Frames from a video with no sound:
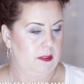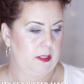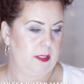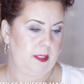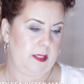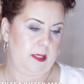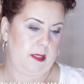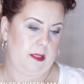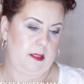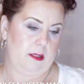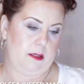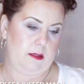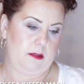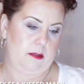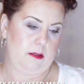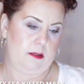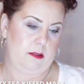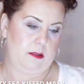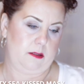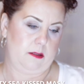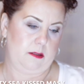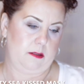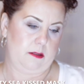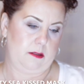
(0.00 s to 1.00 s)
I think,
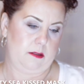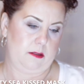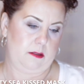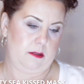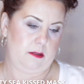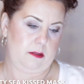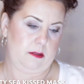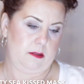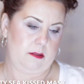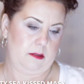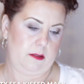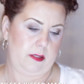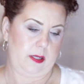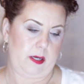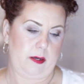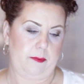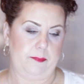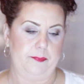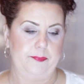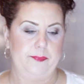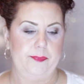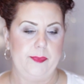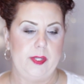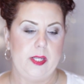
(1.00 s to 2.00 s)
yeah.
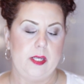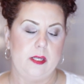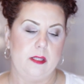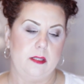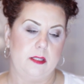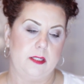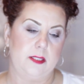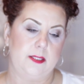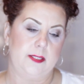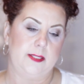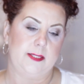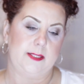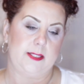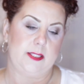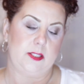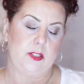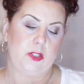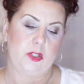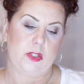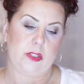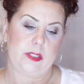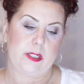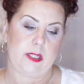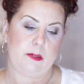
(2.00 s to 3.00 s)
This is the
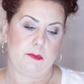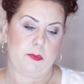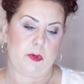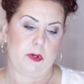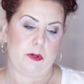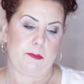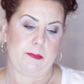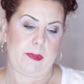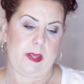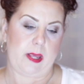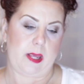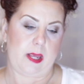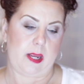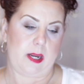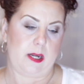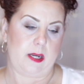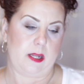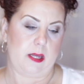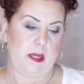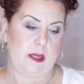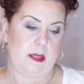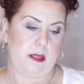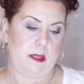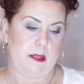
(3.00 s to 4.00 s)
Dirty
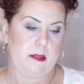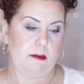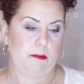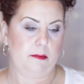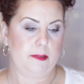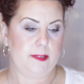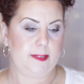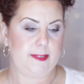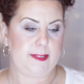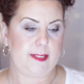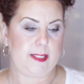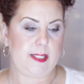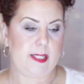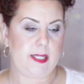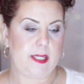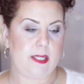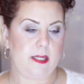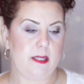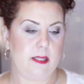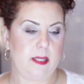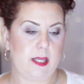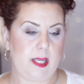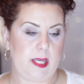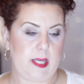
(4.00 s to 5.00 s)
Mermaid
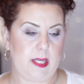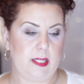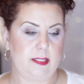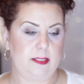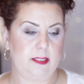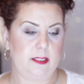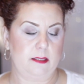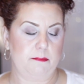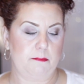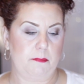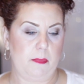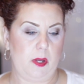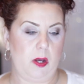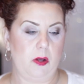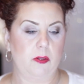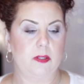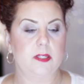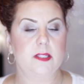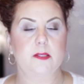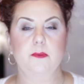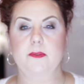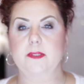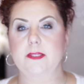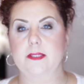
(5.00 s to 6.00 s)
Sea Kissed, oh
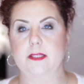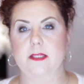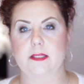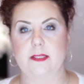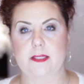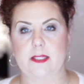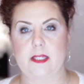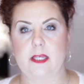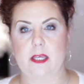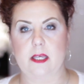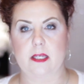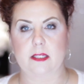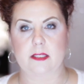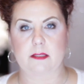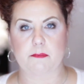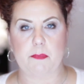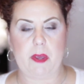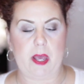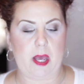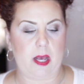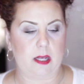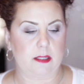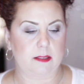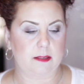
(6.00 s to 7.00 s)
this was the Sea Kissed
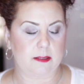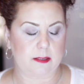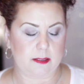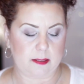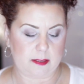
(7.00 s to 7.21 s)
mask.